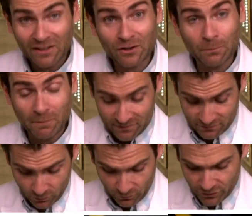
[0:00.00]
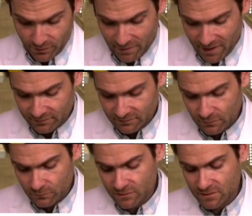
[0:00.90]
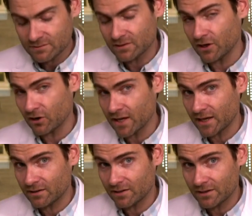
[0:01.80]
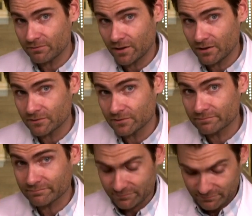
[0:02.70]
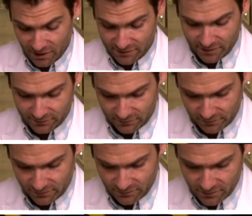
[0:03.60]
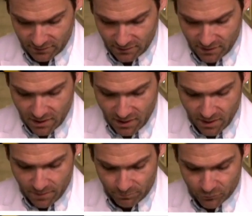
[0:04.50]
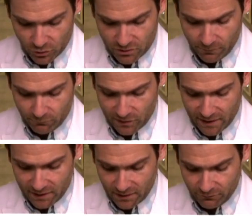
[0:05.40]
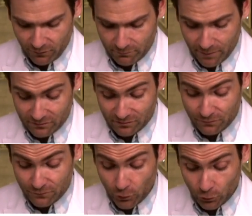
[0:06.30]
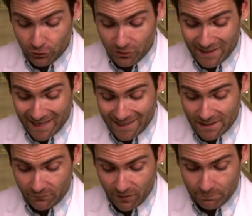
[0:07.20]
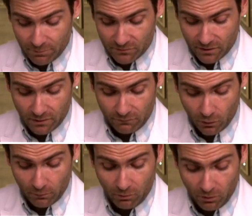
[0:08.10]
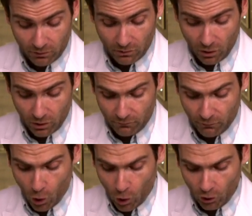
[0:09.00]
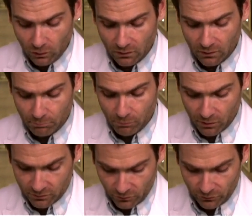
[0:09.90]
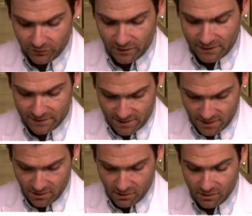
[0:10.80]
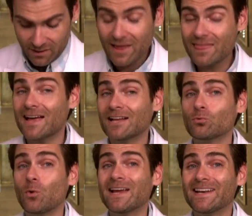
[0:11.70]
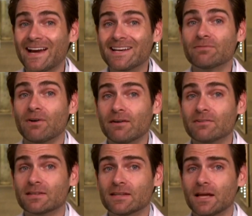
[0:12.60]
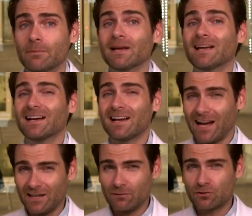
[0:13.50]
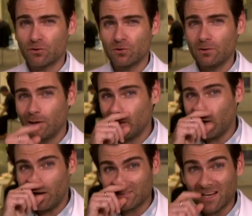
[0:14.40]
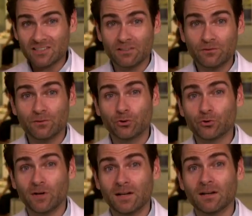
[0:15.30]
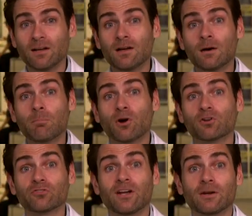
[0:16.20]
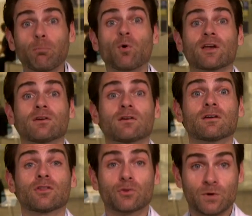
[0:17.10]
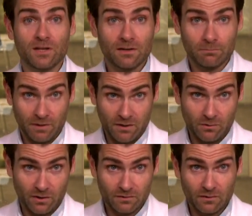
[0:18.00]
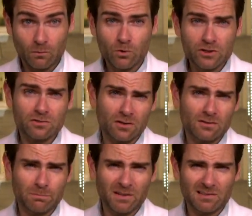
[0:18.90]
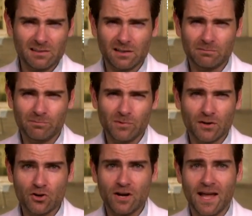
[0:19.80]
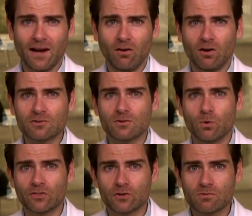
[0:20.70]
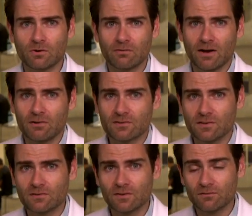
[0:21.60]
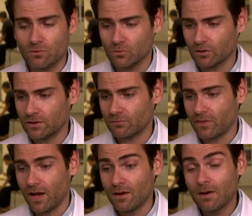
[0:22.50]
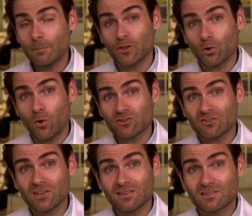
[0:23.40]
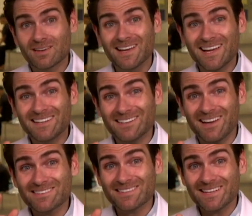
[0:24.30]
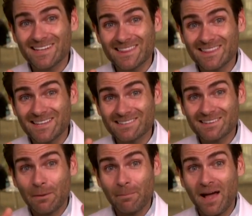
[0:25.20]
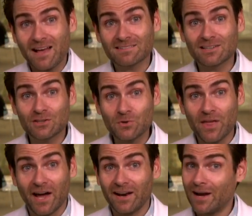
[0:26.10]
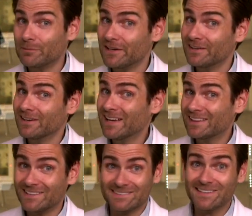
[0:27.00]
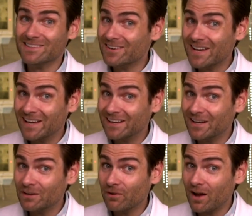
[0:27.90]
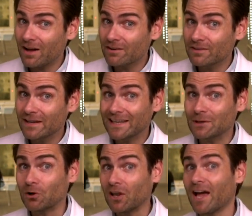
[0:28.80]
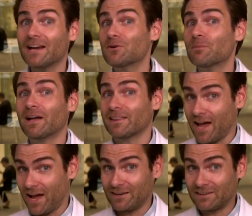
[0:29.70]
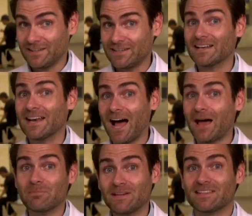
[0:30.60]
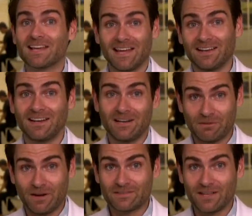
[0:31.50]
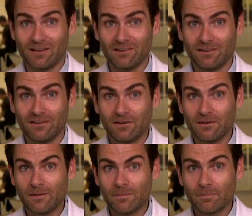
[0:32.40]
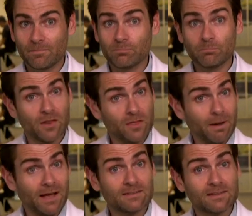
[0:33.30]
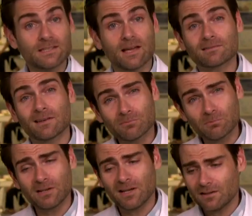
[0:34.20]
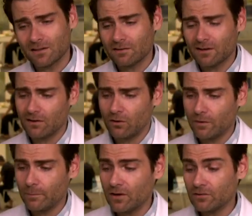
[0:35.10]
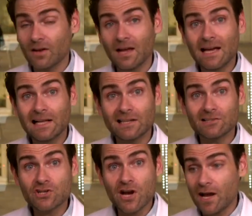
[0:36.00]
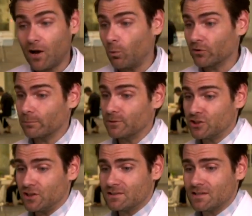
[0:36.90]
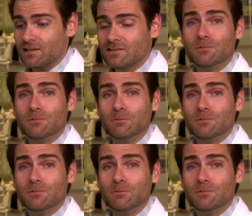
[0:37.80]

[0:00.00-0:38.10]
Good Mask Co. The masks you've received today are K N ninety-fives. Not technically. Um, Good Comfort K N ninety-five masks filter ninety-five percent of, our part of all particles in the air. That's why ninety-five is in the name. Kind of true. Uh, it's actually filtering particles down to zero point three microns, which is good. It's basically a, a good analog to what the coronavirus is, if you were looking for that. But the question is, does this mask do that? I mean, they said they're a K N ninety-five, and they were lying to you about that. They did not meet the K N ninety-five standard. But are they passing the test? Because really, at the end of the day, and all that matters, let's check out what the machine says.